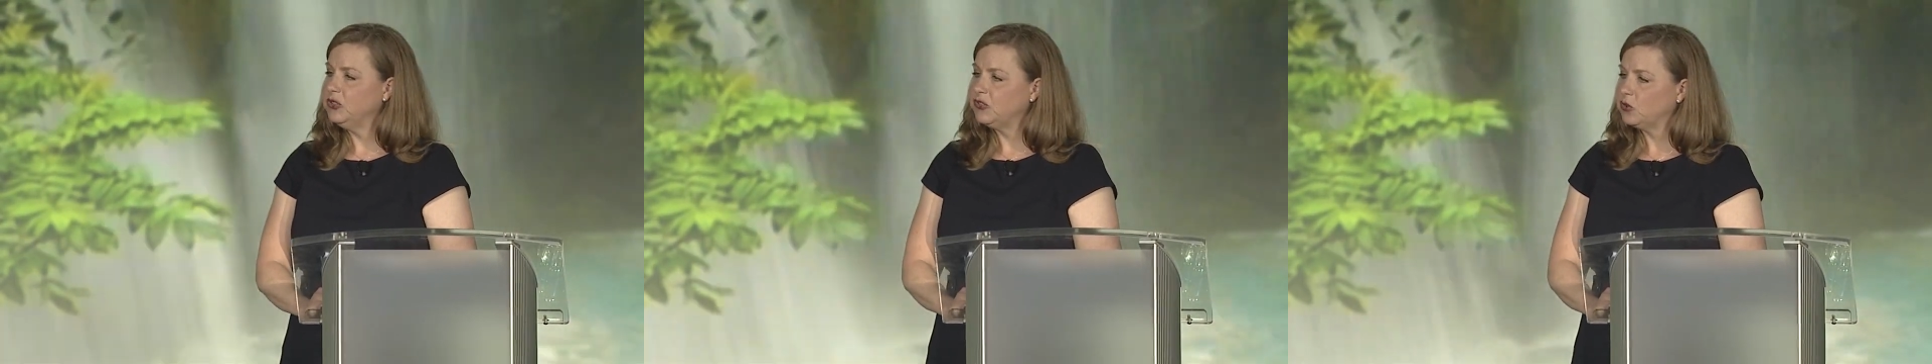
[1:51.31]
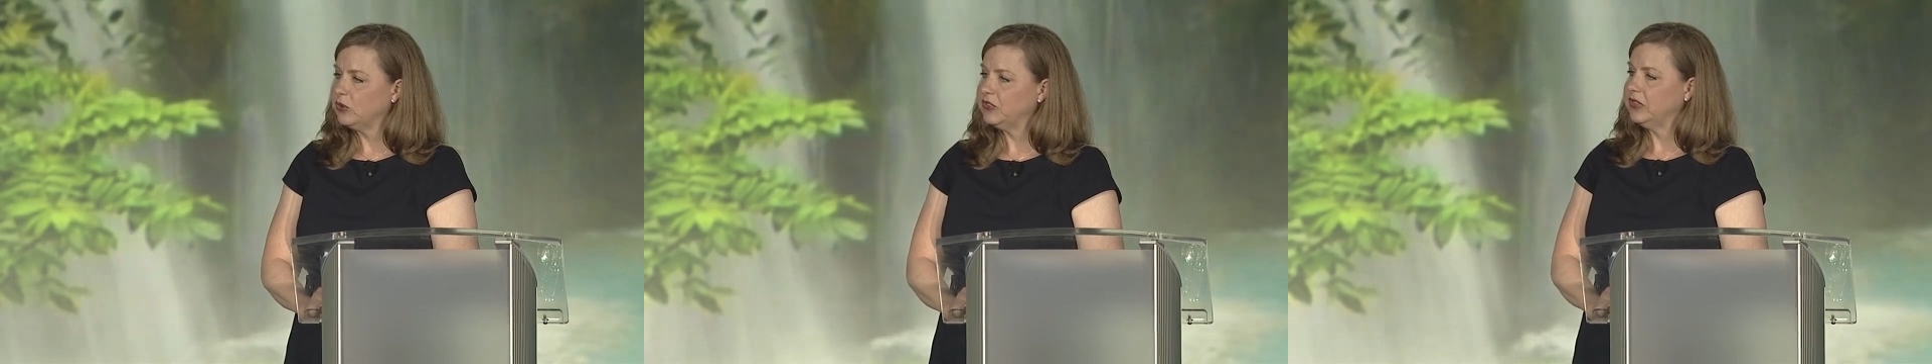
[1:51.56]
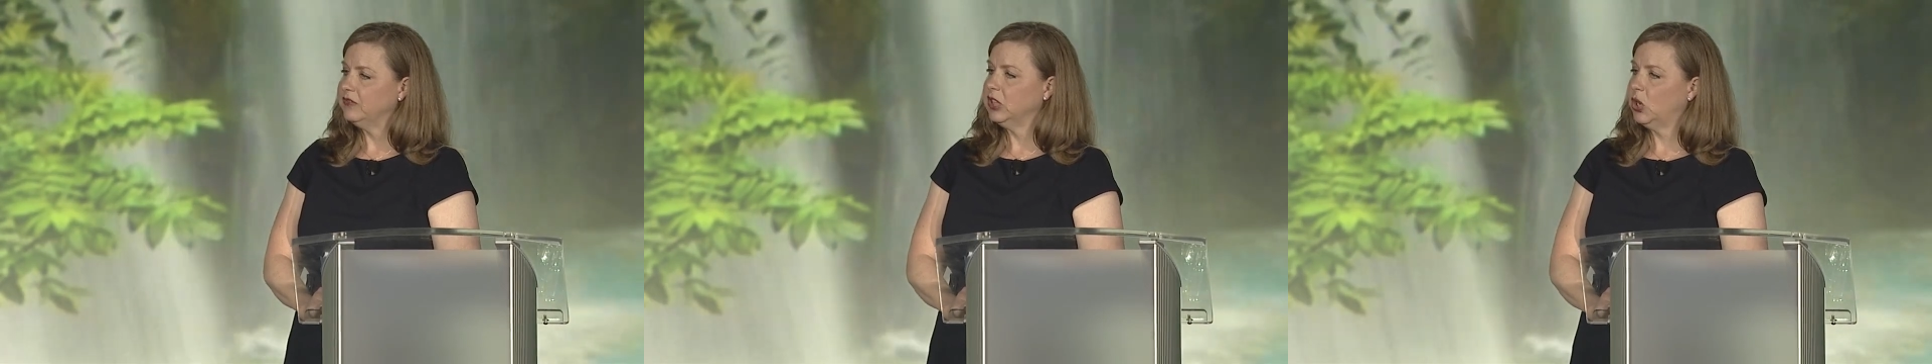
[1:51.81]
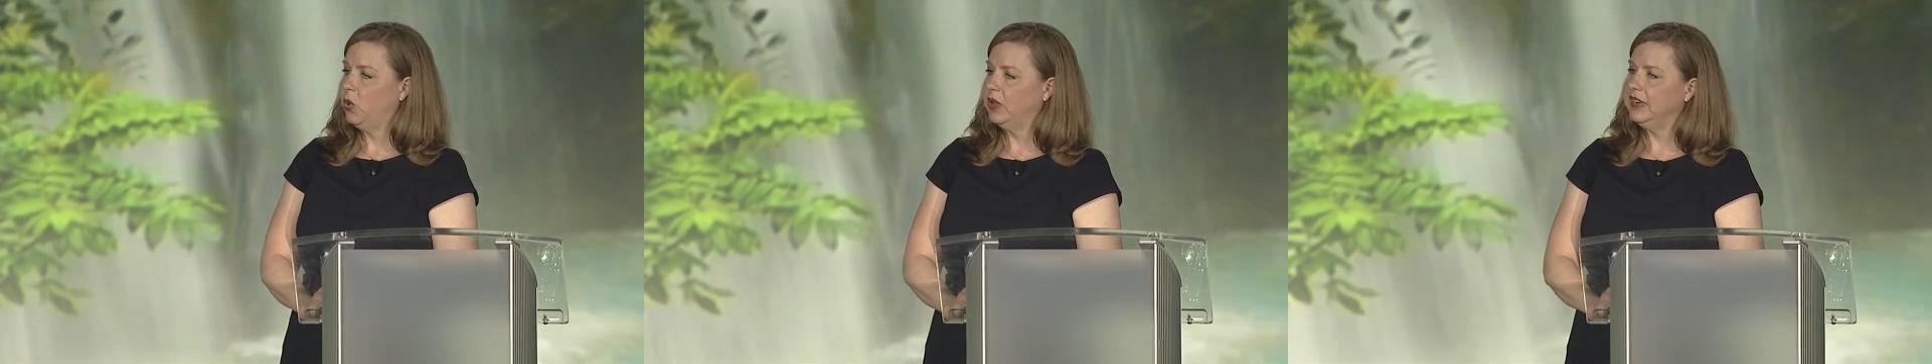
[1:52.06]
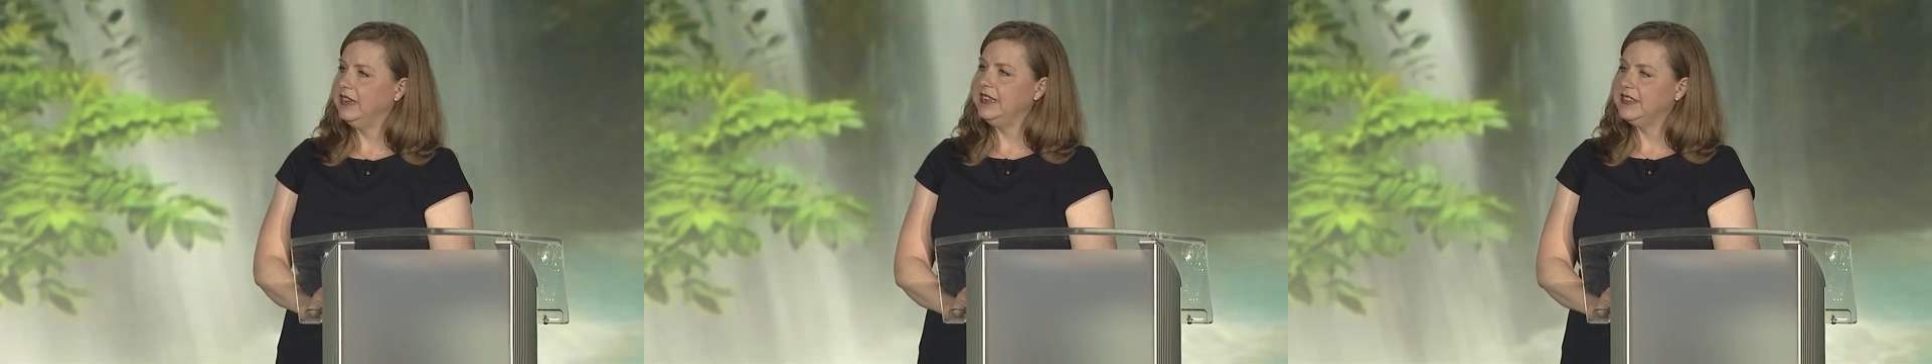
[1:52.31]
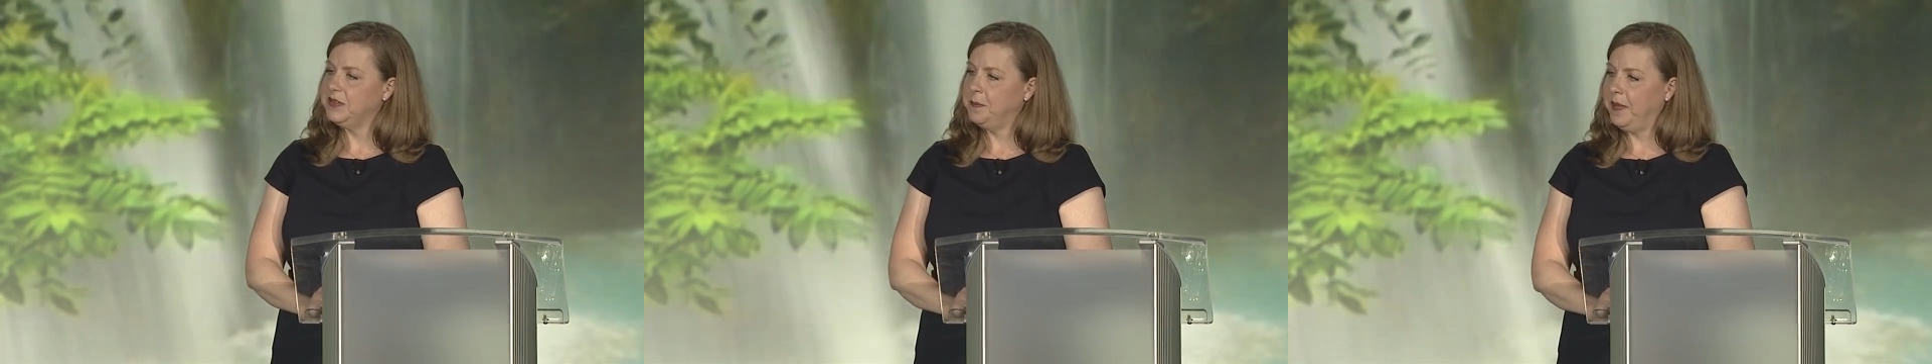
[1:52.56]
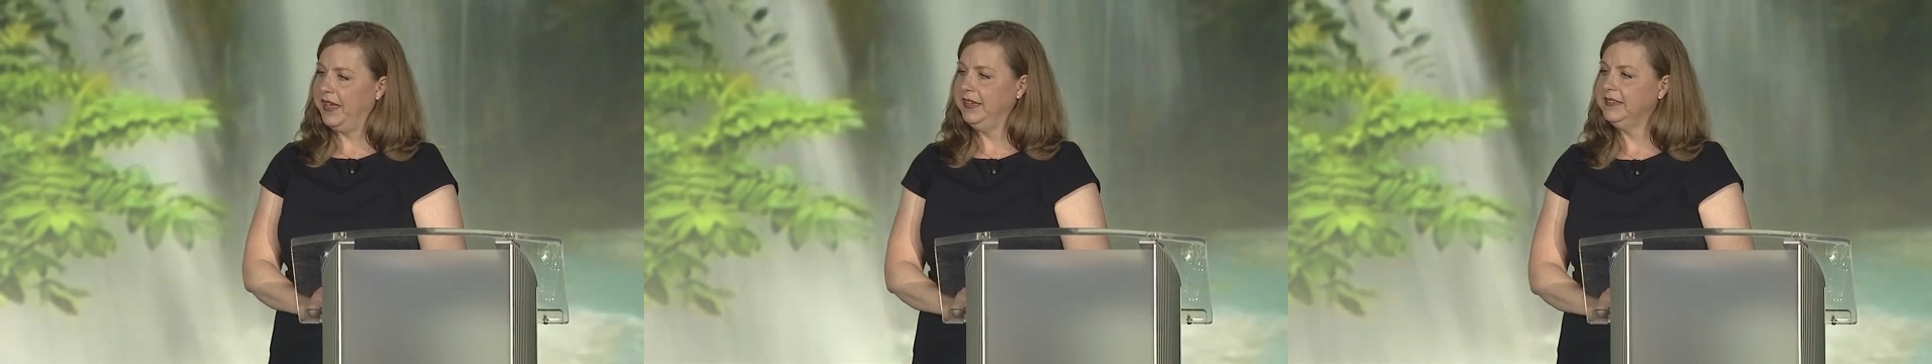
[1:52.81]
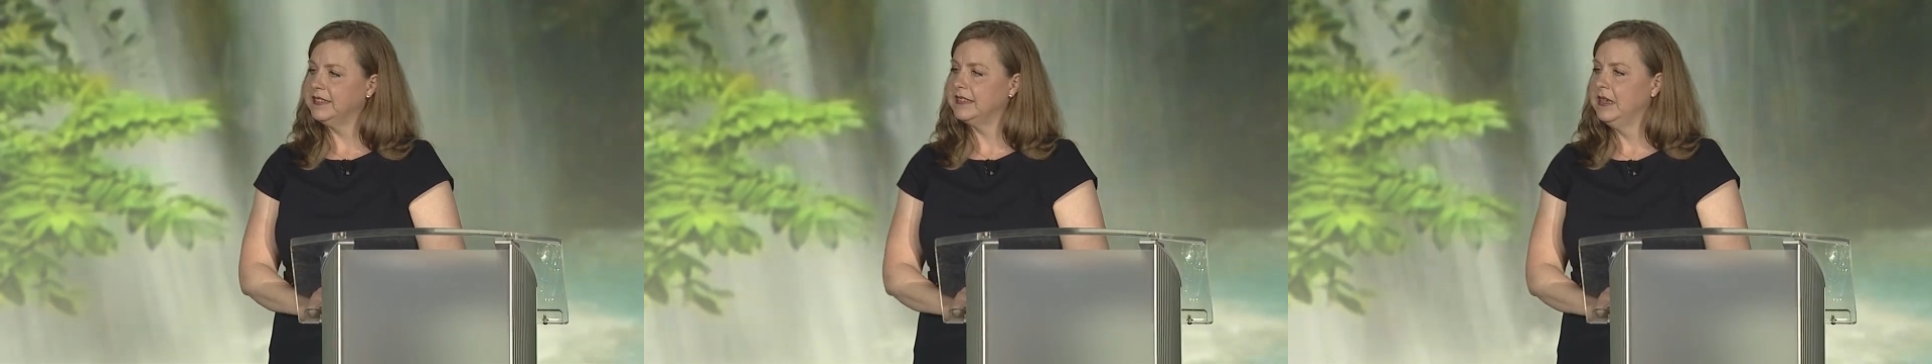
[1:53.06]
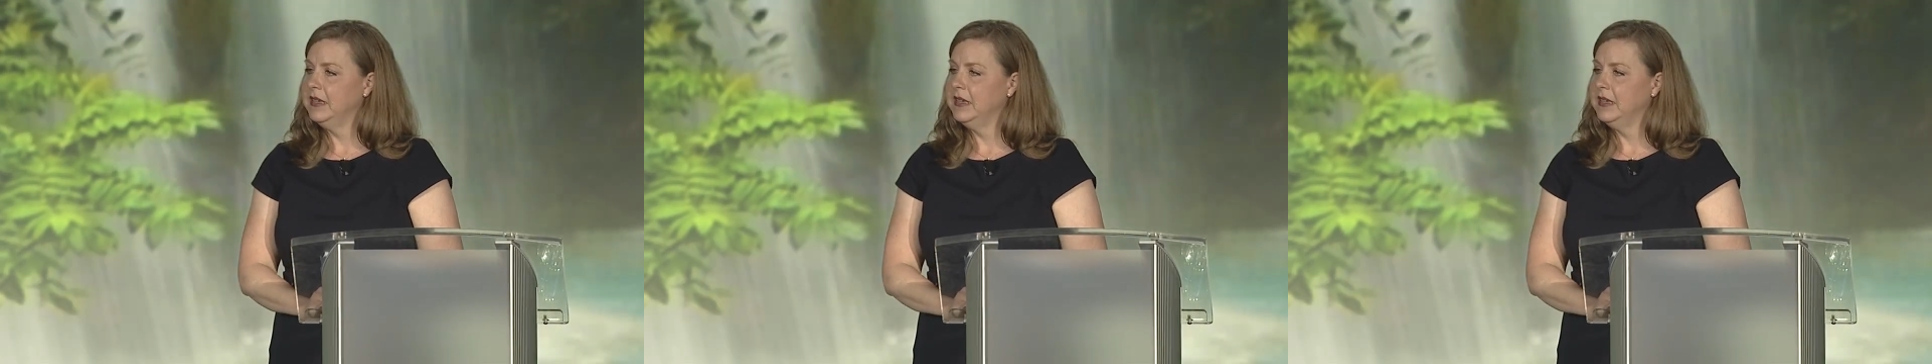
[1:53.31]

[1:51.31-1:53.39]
source of liquidity to banks